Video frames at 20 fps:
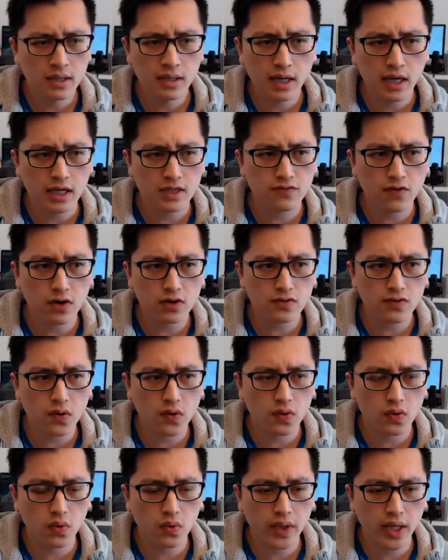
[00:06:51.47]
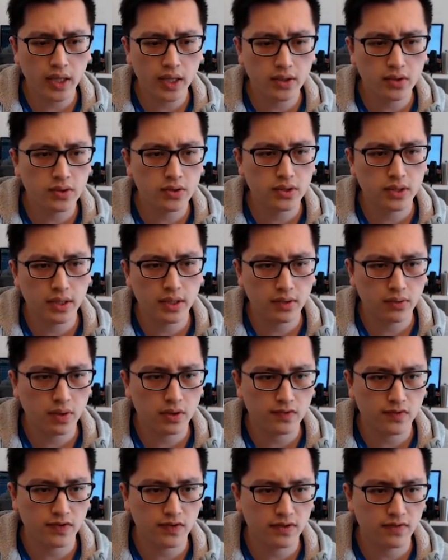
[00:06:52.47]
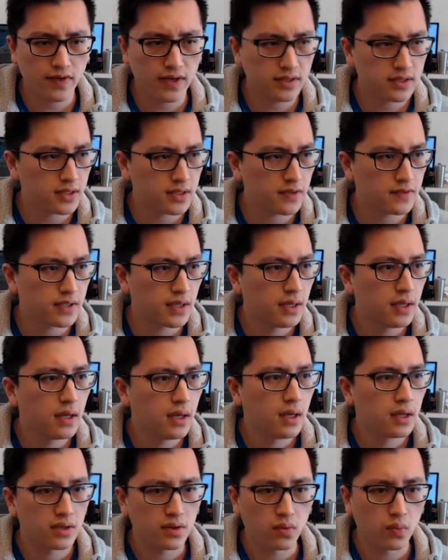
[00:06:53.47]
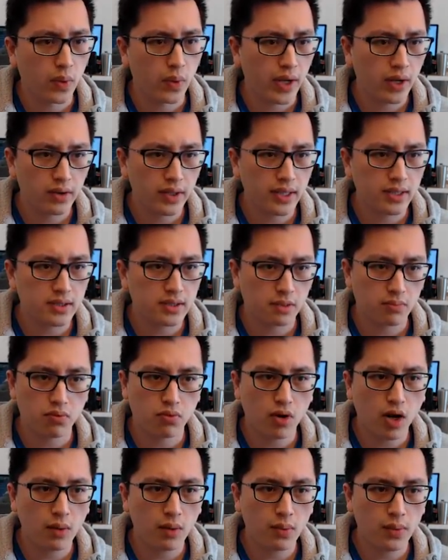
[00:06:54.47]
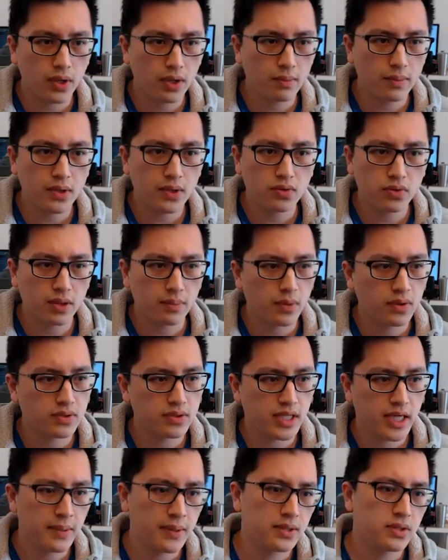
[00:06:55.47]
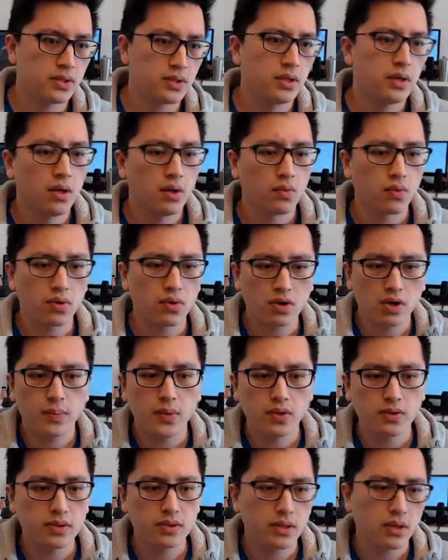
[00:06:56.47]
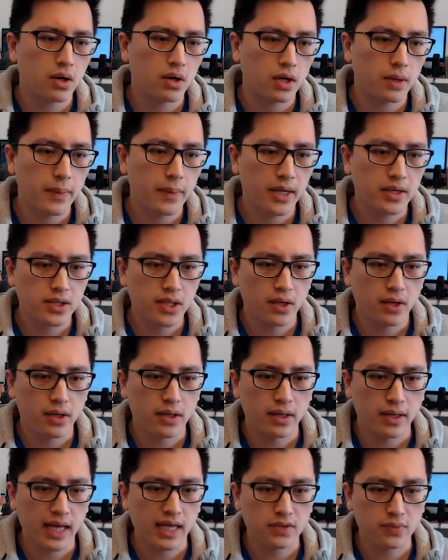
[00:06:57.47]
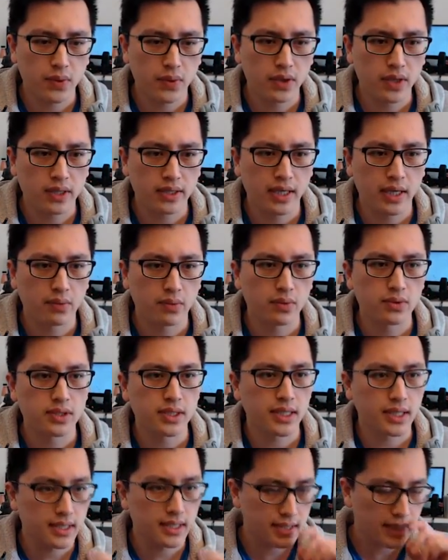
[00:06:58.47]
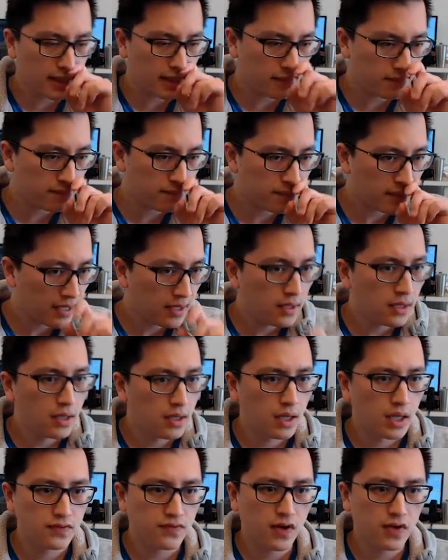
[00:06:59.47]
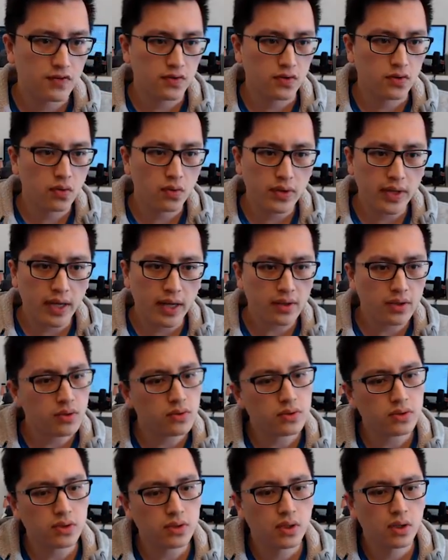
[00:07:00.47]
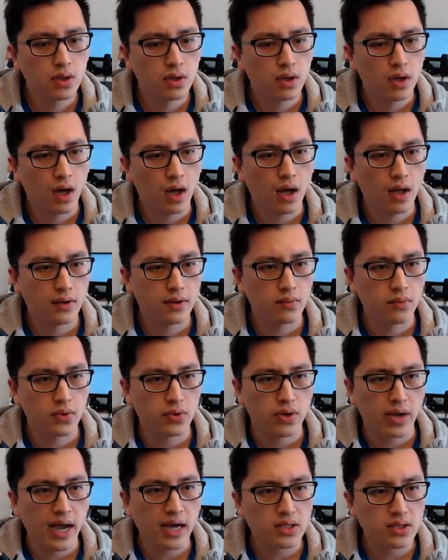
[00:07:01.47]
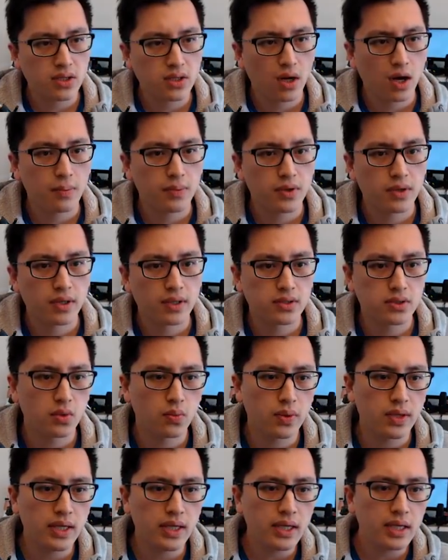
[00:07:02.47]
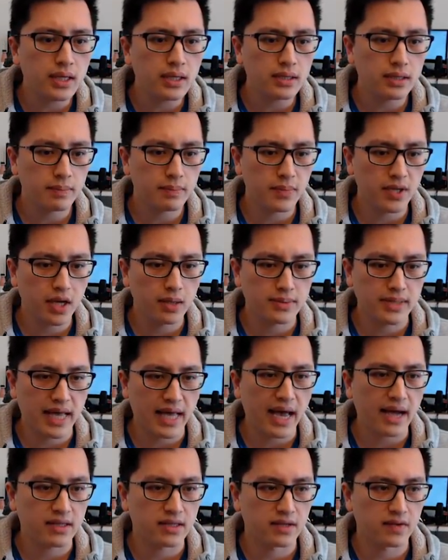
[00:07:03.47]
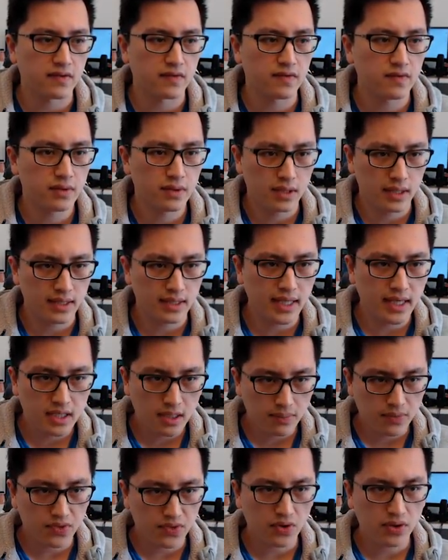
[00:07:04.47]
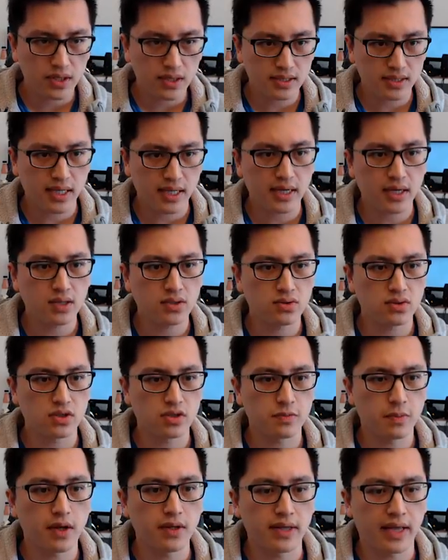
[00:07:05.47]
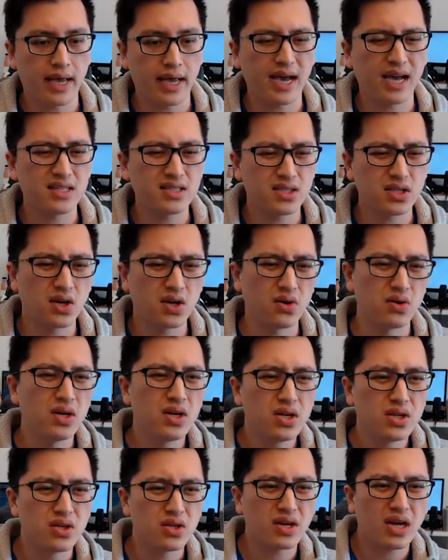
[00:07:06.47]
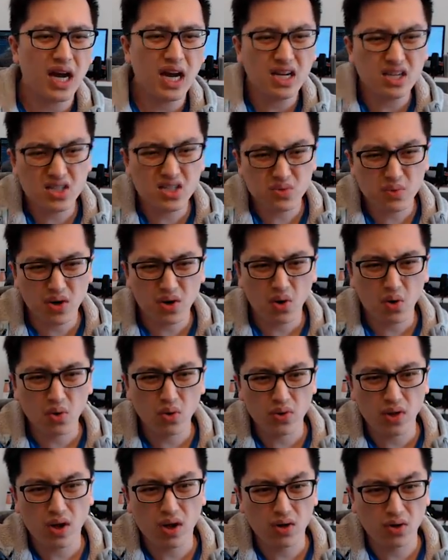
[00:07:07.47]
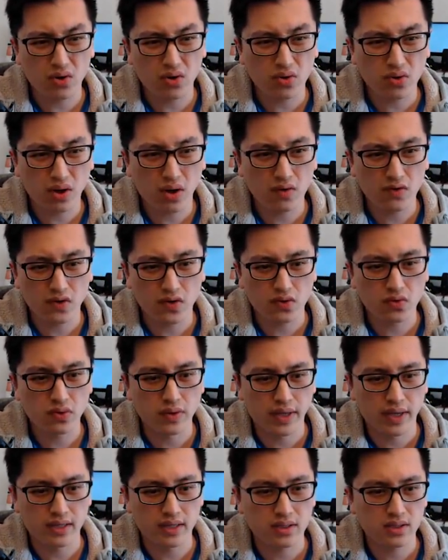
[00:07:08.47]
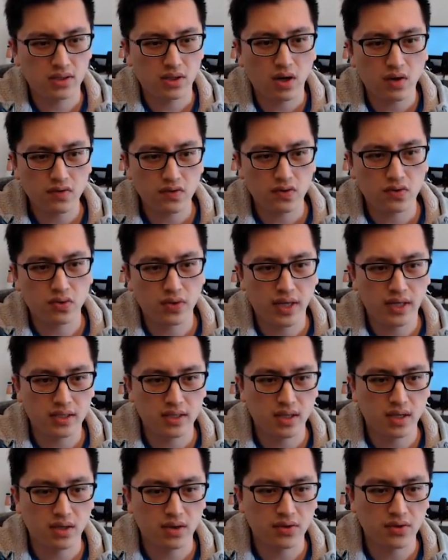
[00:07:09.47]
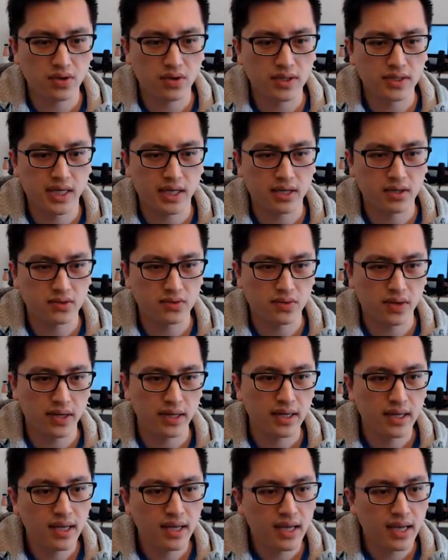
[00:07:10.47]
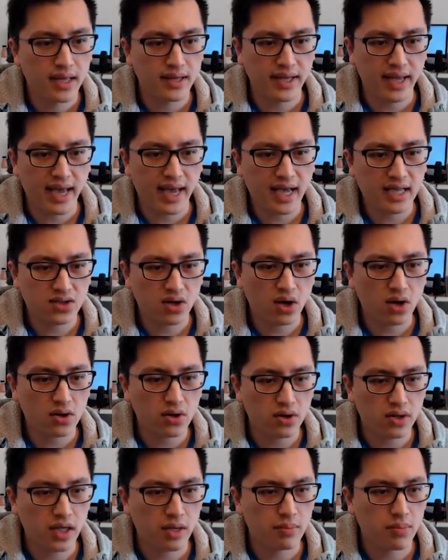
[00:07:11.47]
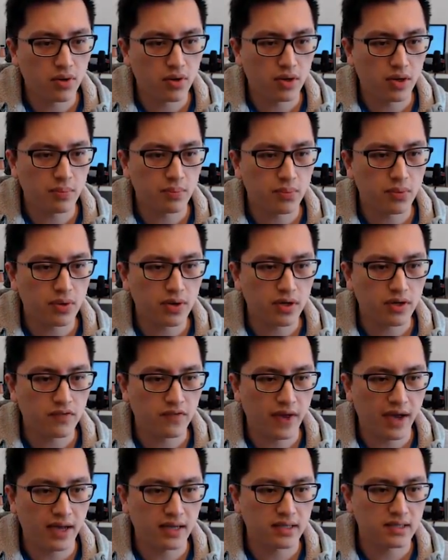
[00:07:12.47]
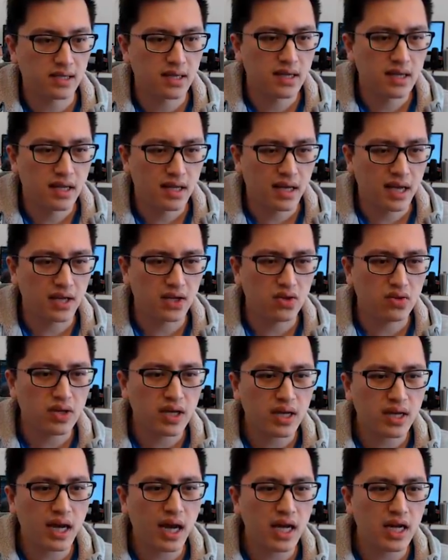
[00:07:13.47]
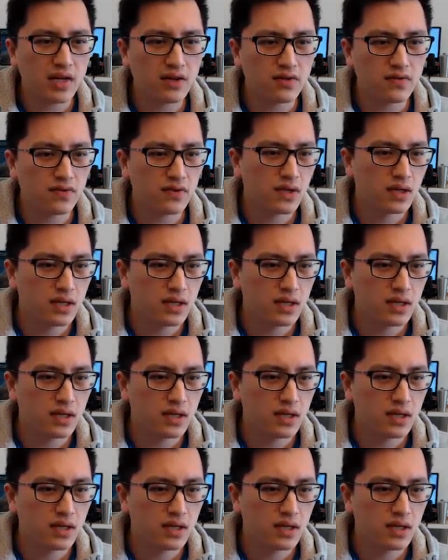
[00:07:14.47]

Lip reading: As far as for our cooldown use in regards for our defensives, the whalings are probably going to be doing the most damage. We're going to be using our command shout on the last whaling that we'll see in a second. As far cooldown use, when you're actually on Opulence, so when he becomes active, it takes him 30 seconds to spawn the ads. So you kind of just want to hold on all of your cooldowns, because all of your cooldowns are longer than 30 seconds, right? And the ads are going to get blown up pretty fast. And you can kind of,